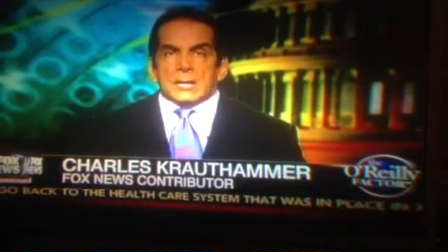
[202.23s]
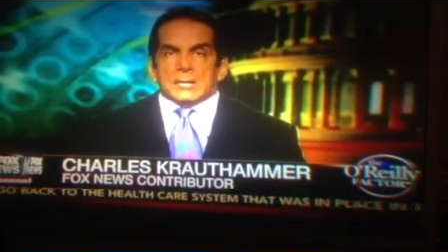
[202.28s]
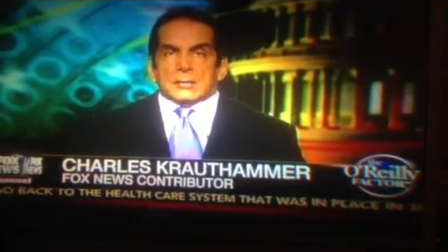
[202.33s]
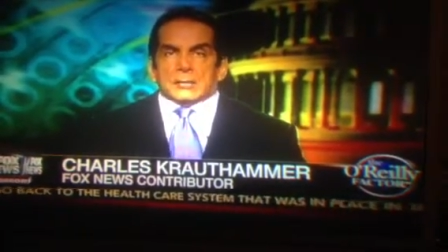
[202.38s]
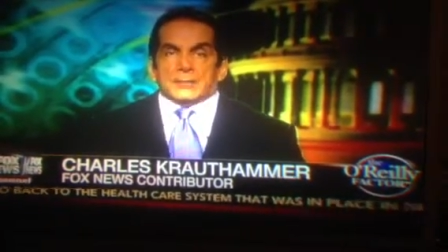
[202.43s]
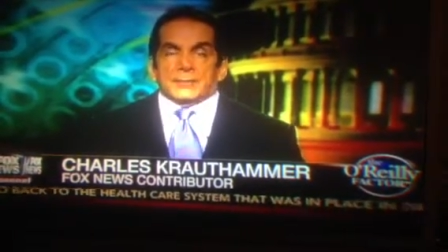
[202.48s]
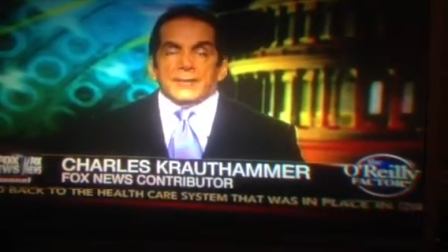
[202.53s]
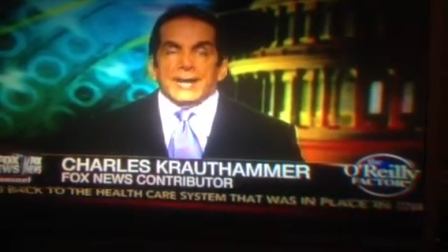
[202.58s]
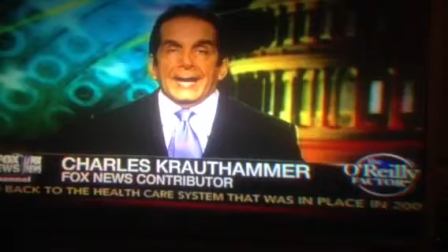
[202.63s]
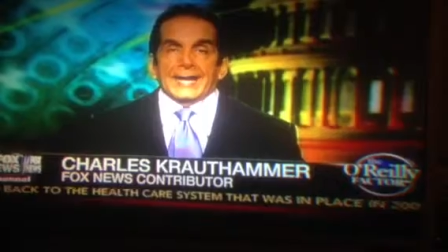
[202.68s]

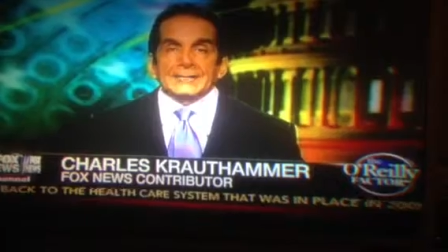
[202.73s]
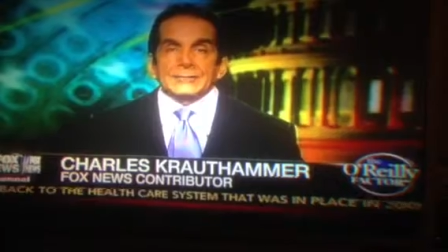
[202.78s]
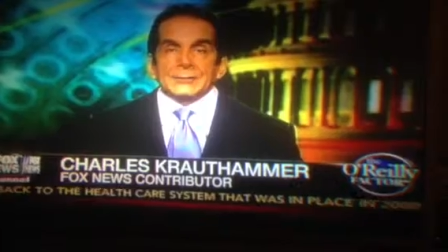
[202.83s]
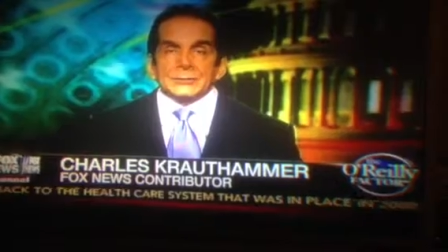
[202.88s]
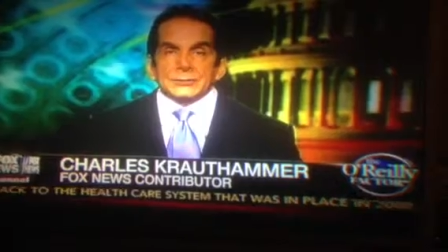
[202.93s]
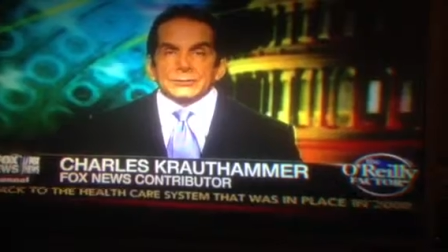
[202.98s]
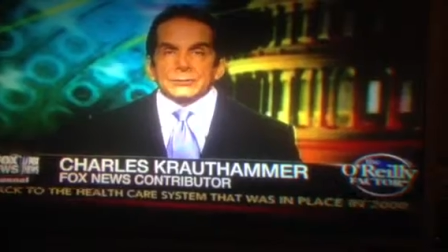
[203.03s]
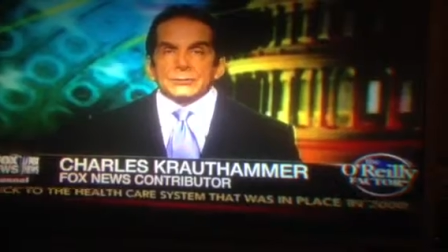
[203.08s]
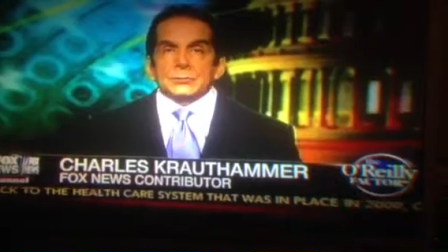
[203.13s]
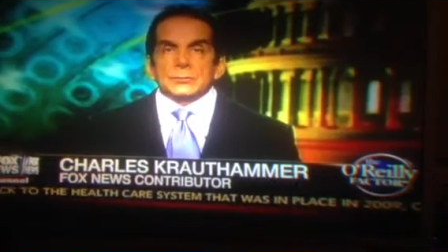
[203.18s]
That's
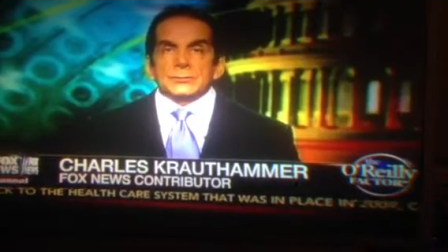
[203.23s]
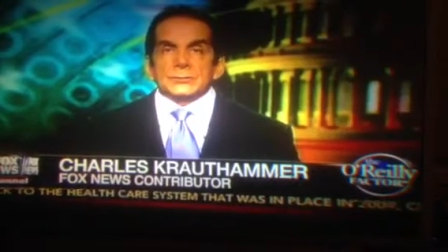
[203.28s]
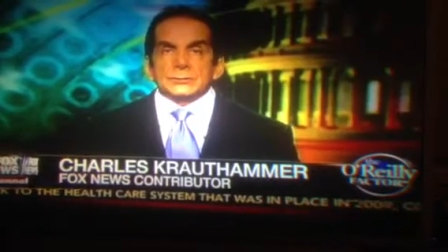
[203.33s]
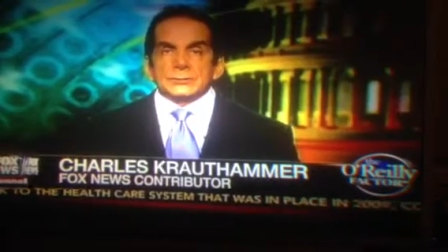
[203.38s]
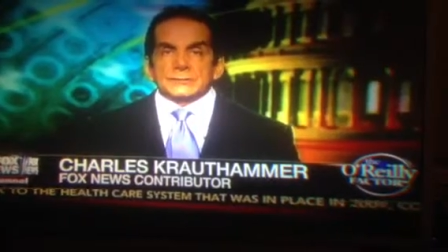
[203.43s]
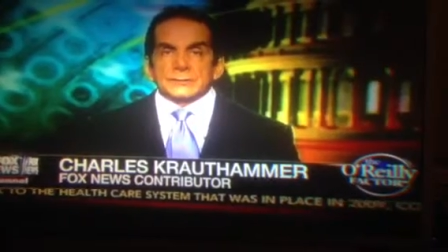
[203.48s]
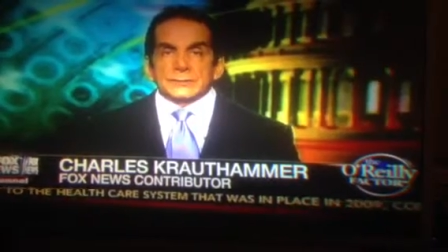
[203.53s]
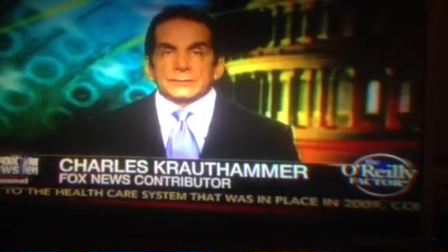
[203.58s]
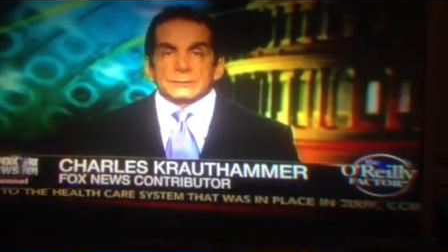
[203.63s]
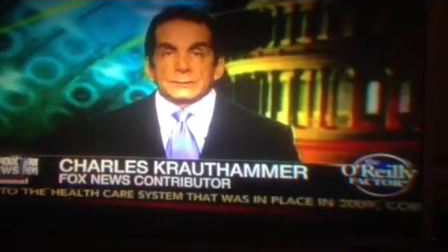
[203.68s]
the source
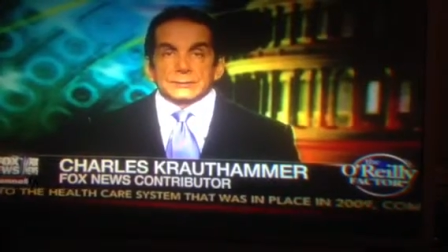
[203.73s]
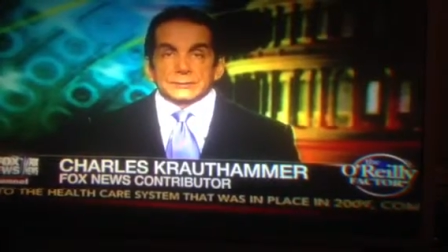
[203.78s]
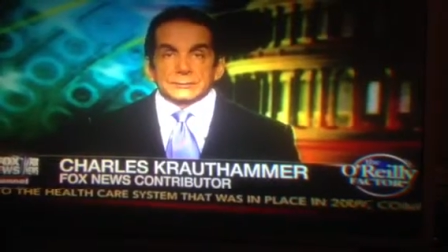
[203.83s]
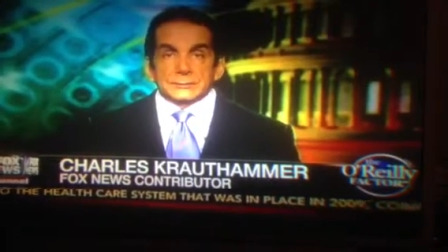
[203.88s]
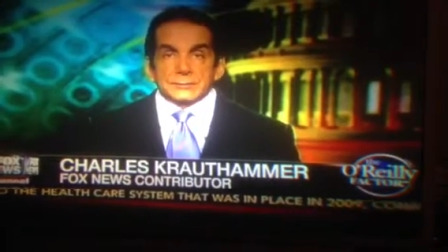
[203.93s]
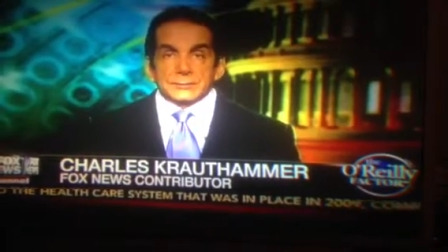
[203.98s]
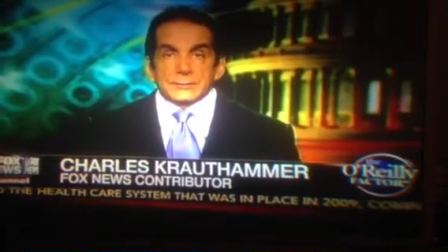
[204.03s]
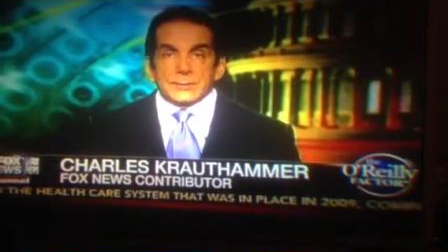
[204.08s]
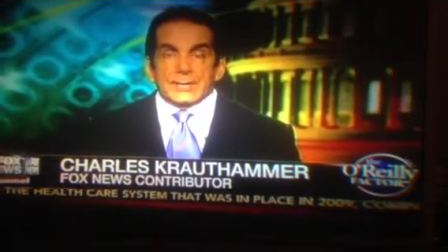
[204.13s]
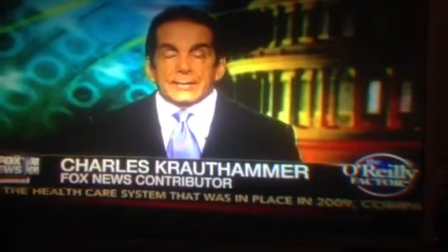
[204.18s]
of the
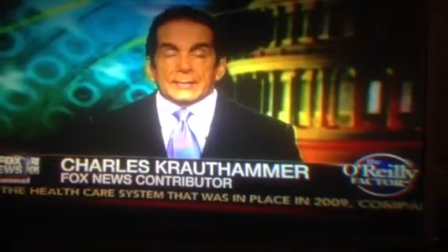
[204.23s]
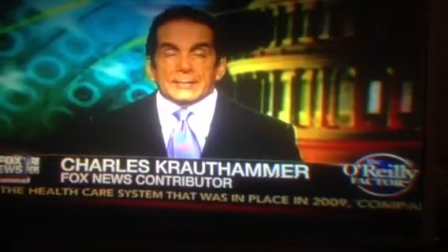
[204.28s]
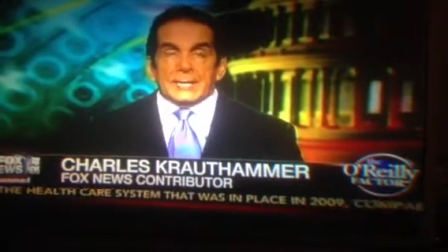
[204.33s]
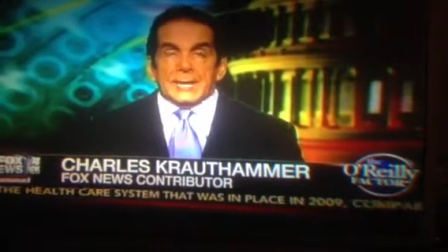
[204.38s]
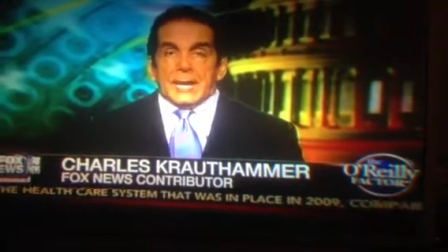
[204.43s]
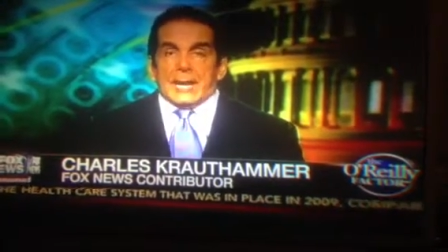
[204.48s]
disrespect.